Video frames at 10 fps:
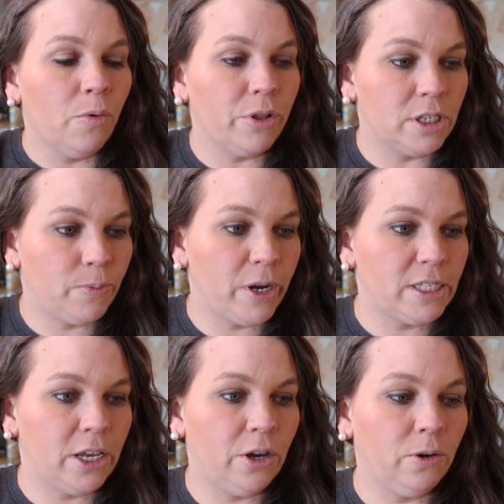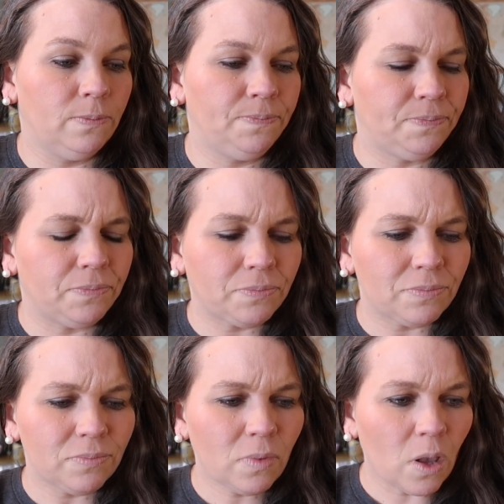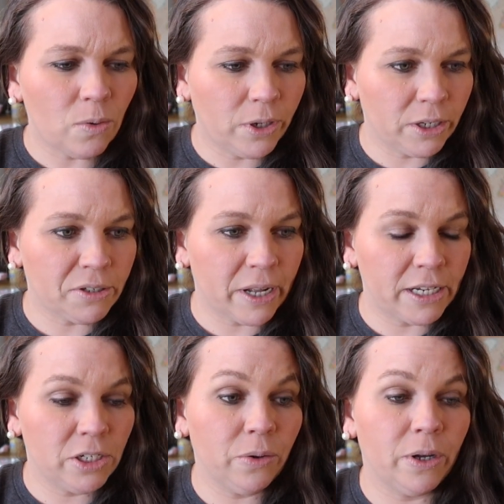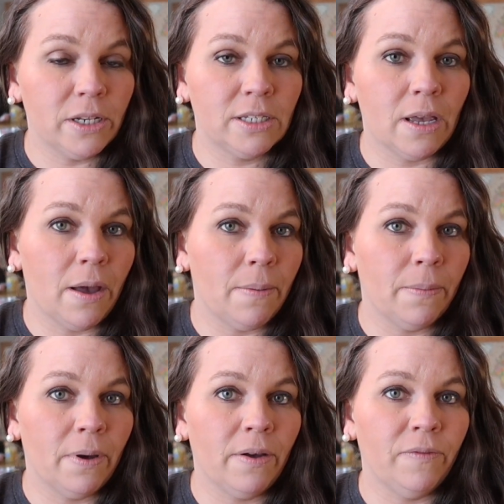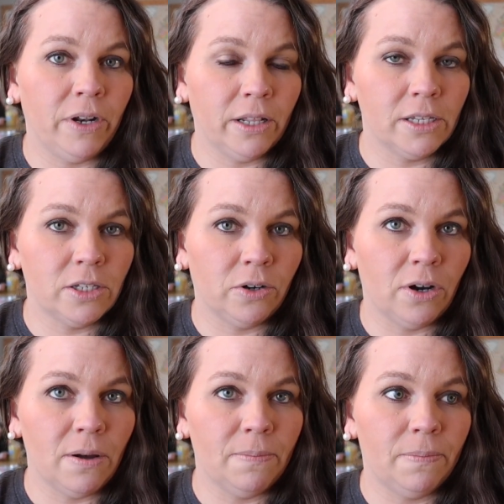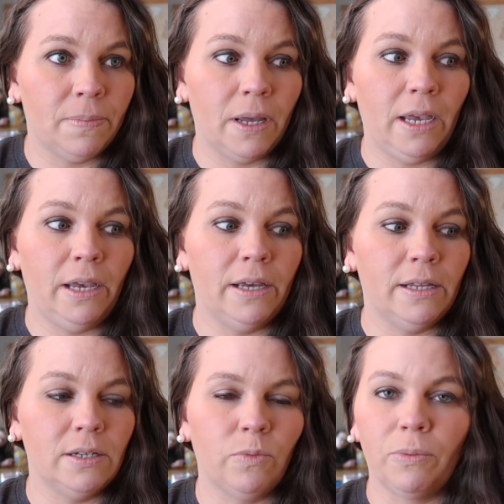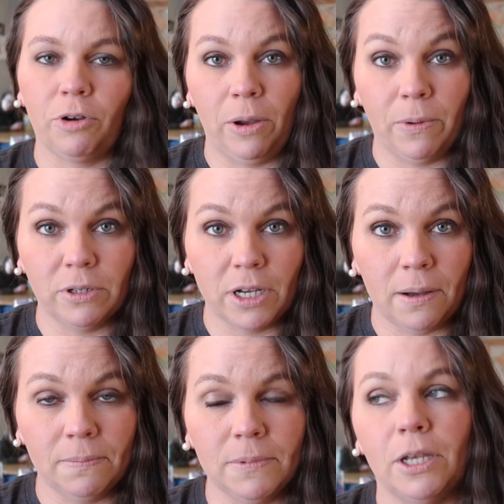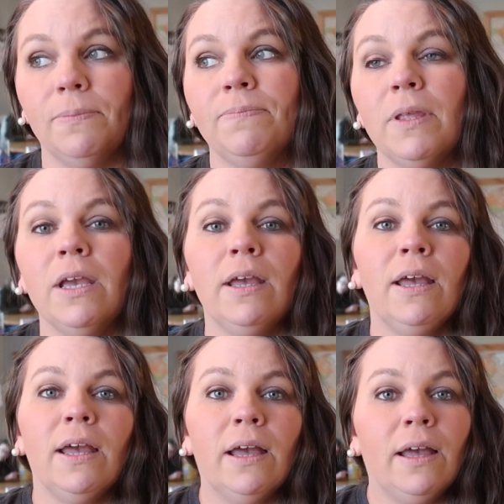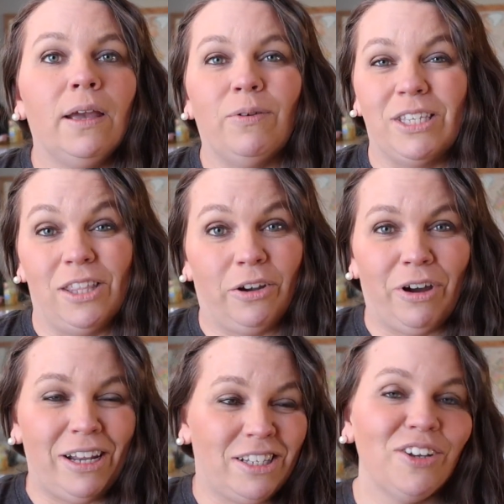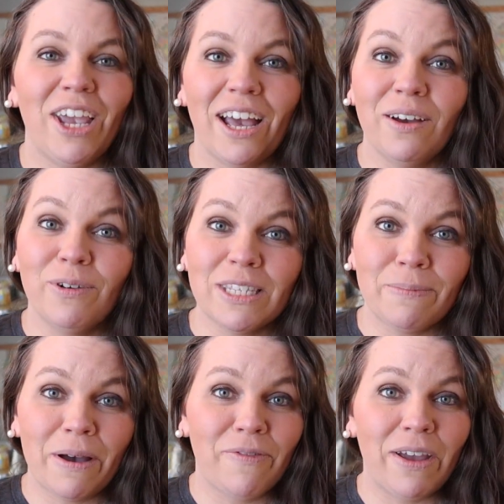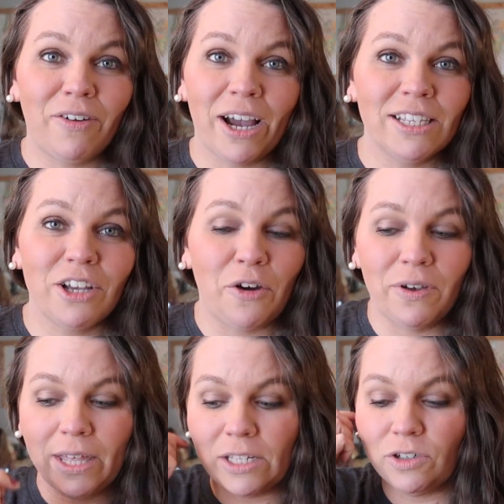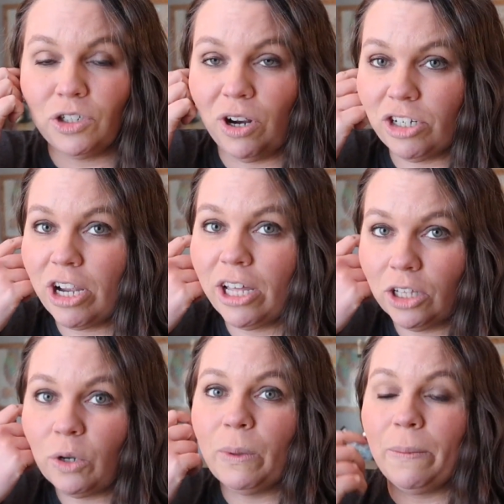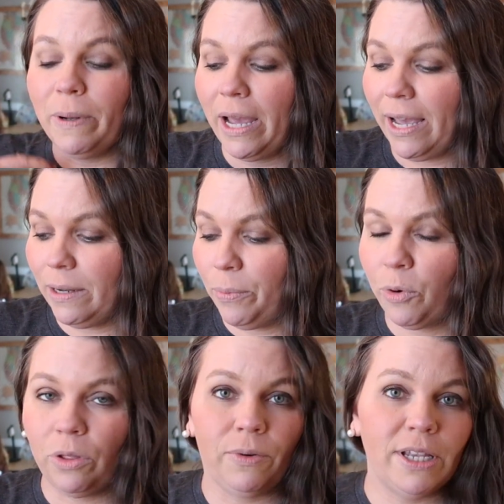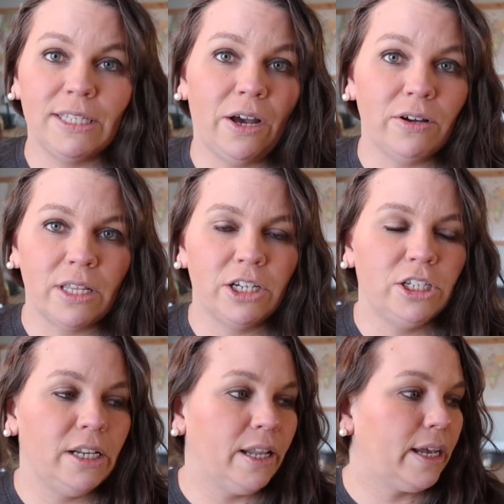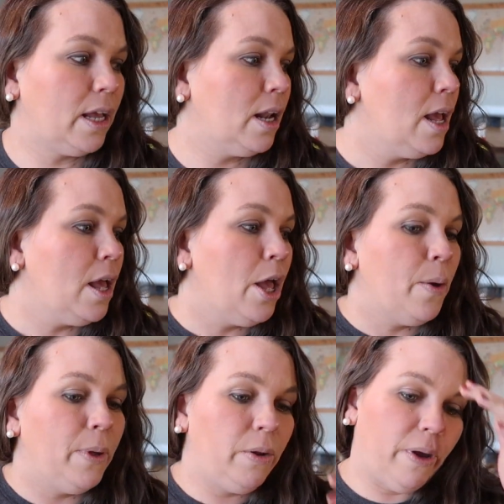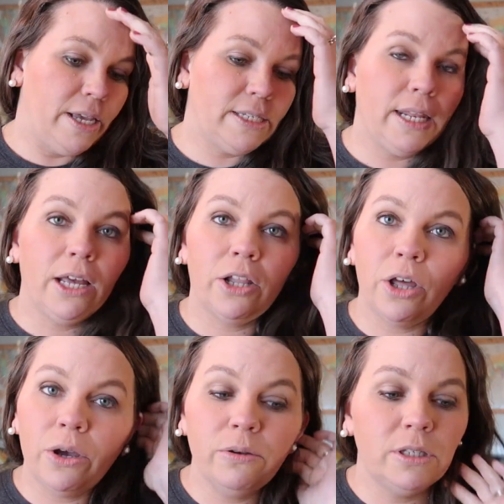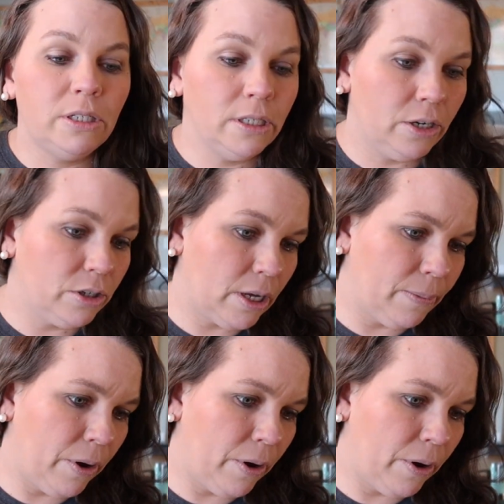with espresso. What else I add to it? Some vanilla syrup and whipped cream on top. So it wasn't that great. So yeah, it wasn't my favorite iced coffee, that's for sure. I drank a little bit, but I had to pour the rest out because I just didn't like it. Anyway, it's getting close to dinner time